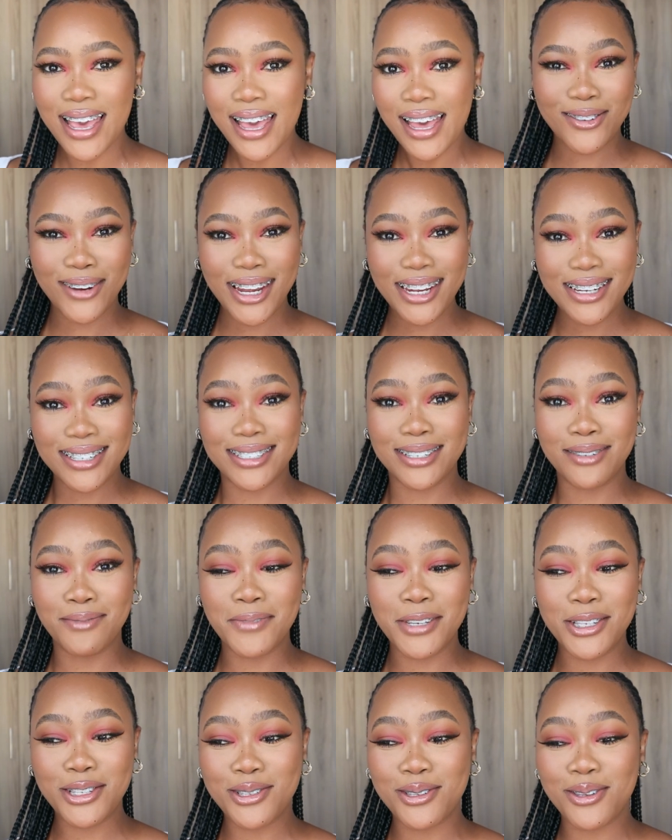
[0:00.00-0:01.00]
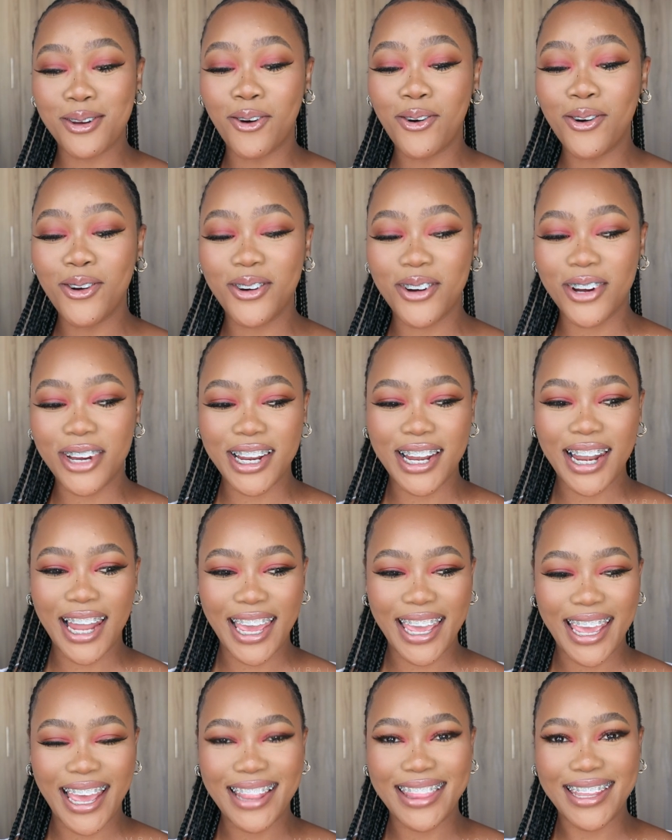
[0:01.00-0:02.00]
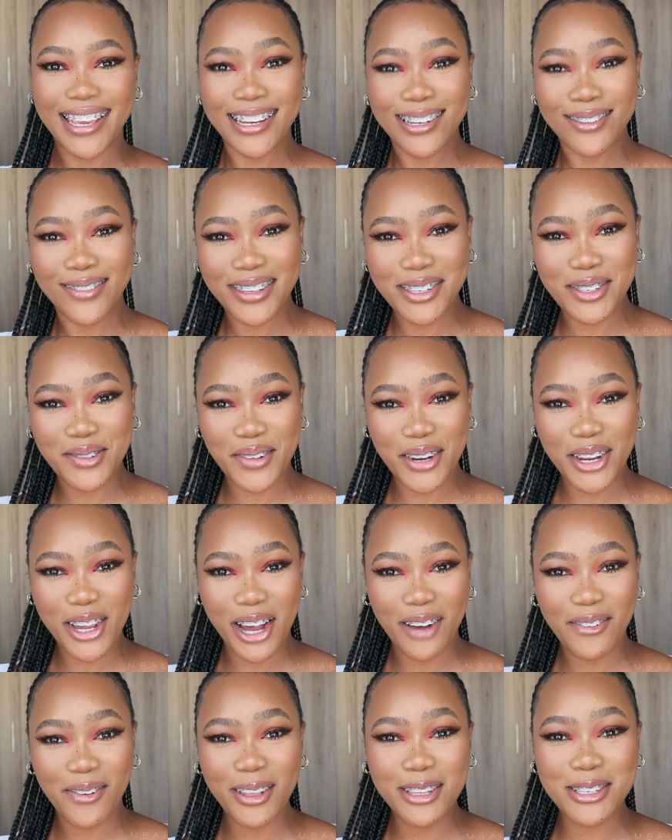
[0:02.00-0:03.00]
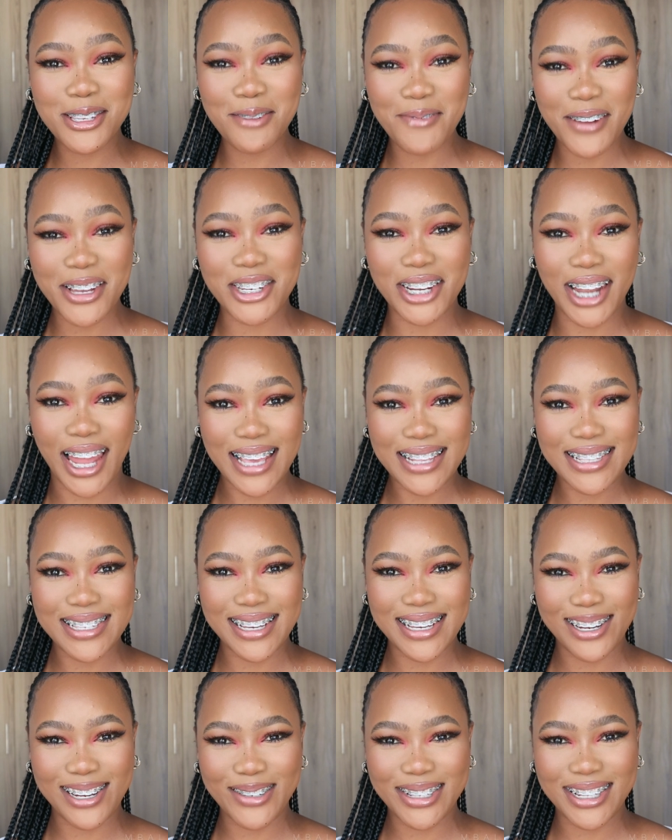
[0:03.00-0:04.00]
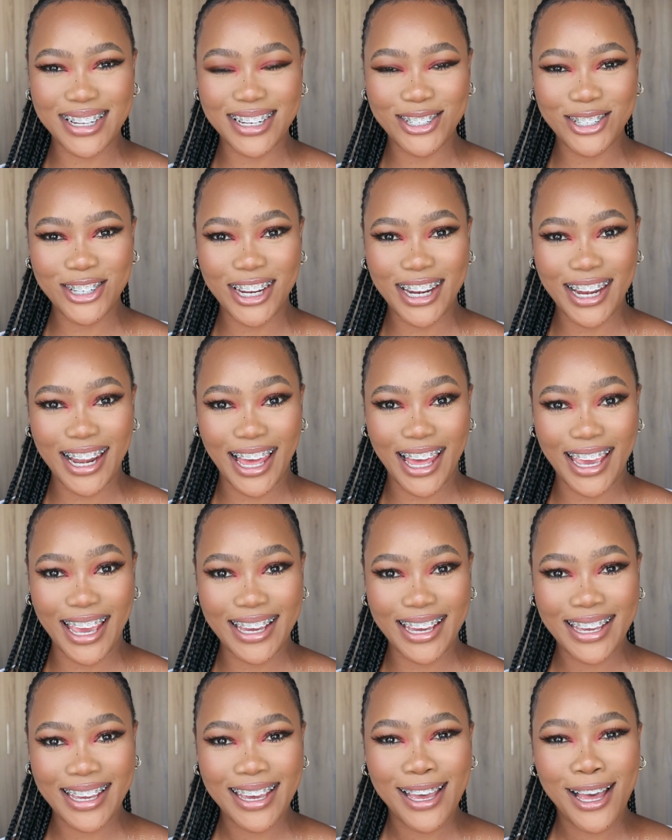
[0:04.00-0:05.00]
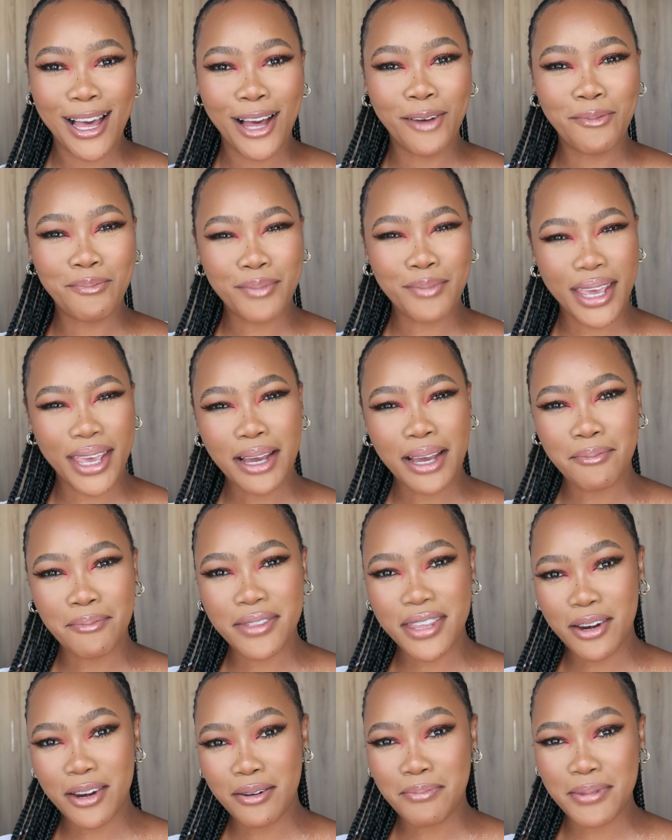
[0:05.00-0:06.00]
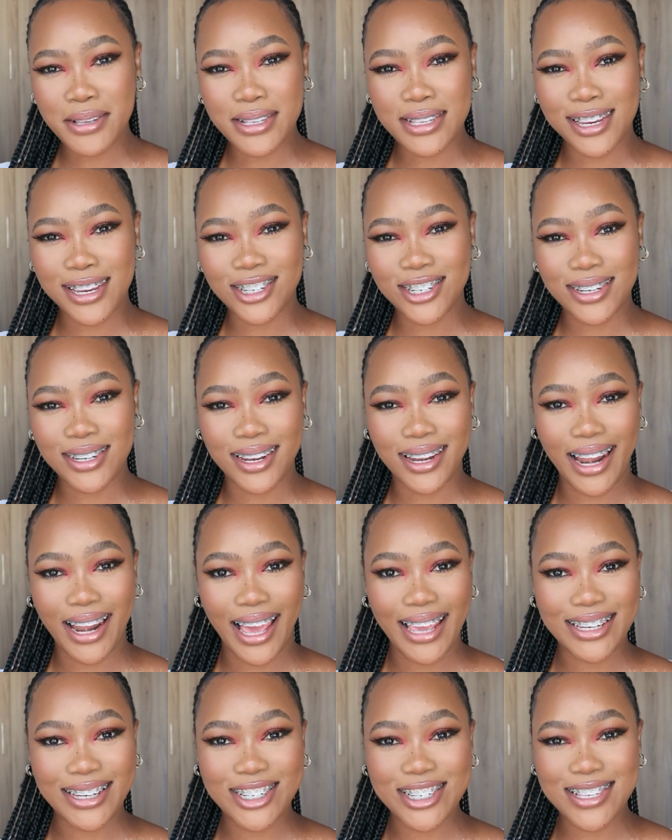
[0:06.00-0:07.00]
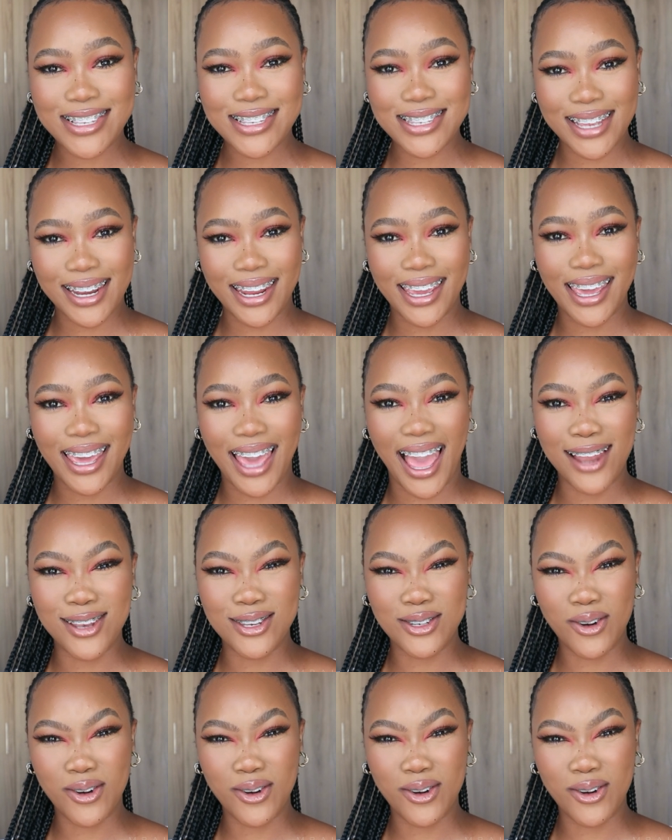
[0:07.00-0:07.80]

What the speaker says: It really did me so good. Like, at the end of this video, I feel so much lighter. It was literally like a makeup therapy session, like just sitting and